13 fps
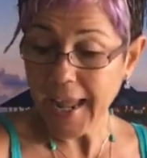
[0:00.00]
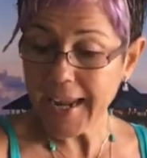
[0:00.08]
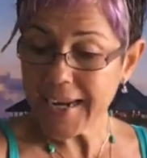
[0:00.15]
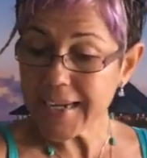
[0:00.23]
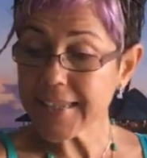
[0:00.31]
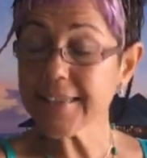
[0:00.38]

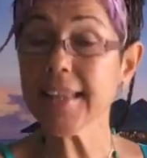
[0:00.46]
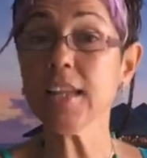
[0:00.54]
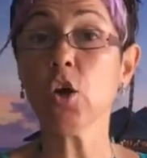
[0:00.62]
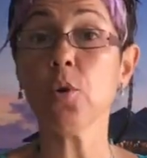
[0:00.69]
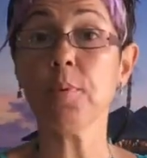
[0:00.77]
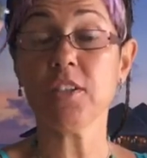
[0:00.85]
Elite
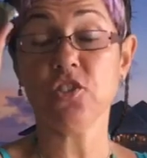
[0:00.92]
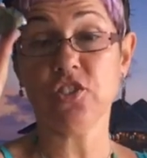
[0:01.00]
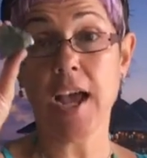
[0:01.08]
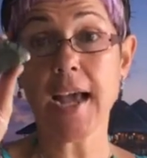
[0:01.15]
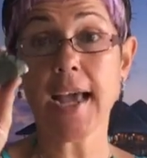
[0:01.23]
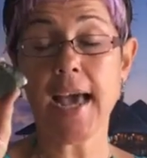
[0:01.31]
Noble
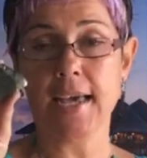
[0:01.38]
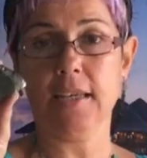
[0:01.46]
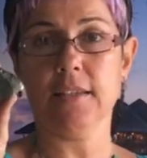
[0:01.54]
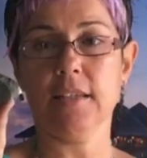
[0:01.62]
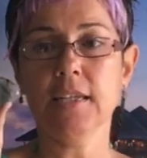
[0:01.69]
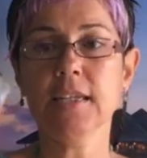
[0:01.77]
Shungite.
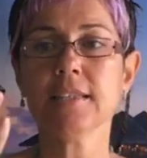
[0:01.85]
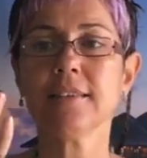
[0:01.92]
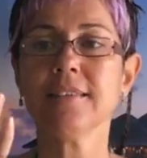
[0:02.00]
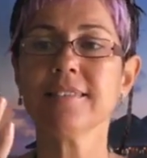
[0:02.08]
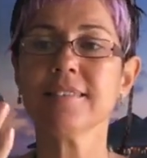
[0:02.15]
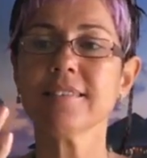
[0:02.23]

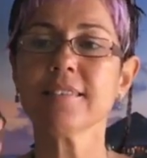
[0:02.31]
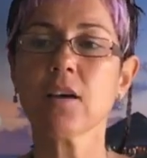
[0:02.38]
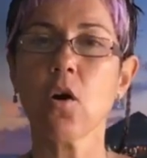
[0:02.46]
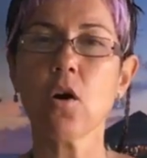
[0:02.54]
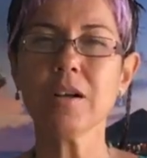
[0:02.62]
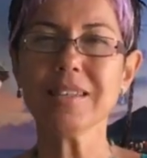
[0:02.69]
This is
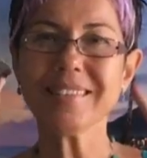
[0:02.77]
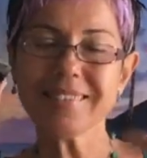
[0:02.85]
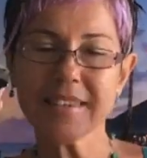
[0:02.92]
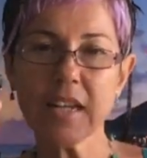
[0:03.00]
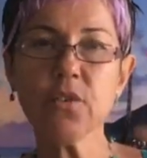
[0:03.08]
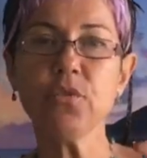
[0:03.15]
called
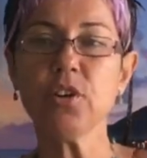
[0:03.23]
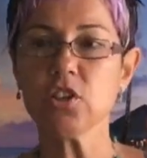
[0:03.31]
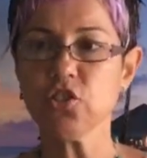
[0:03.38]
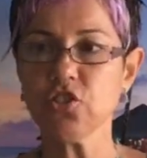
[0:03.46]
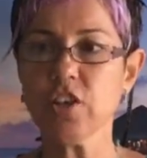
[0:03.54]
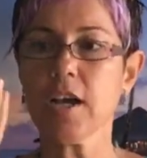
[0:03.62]
Silver
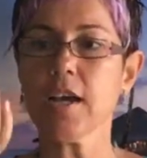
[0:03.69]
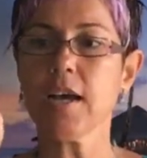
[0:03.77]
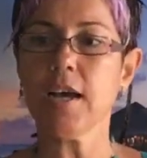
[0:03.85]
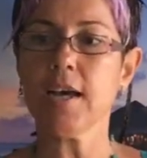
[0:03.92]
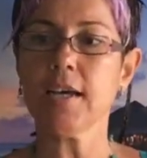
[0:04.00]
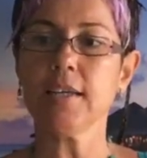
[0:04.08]

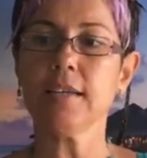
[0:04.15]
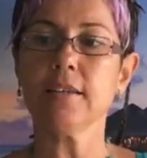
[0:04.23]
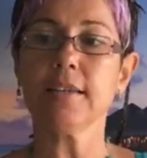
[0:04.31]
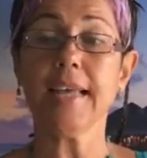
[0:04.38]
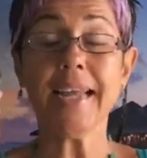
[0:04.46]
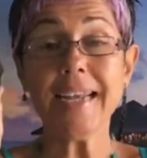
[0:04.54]

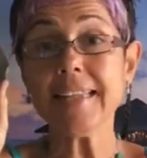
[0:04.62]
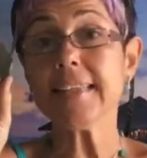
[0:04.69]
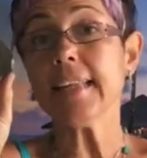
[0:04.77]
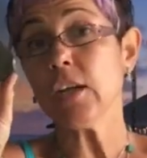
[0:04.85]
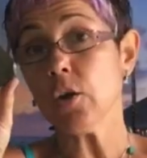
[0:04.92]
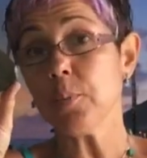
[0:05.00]
Shungite,
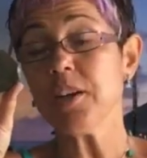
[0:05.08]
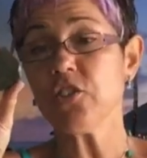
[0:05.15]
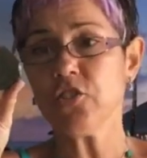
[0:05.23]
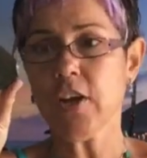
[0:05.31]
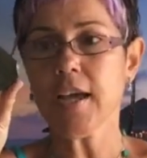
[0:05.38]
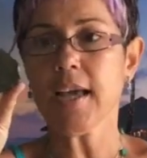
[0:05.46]
Elite Noble
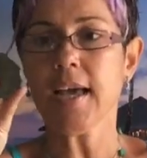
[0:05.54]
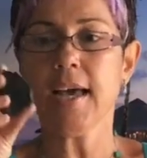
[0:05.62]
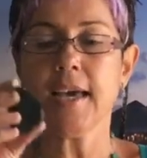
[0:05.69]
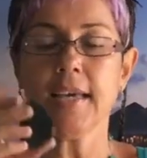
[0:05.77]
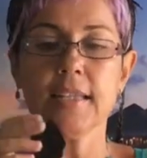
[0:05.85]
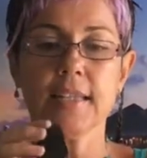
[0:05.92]

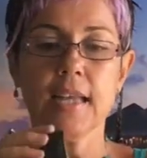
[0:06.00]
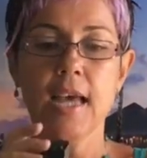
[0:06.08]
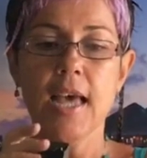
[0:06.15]
Shungite.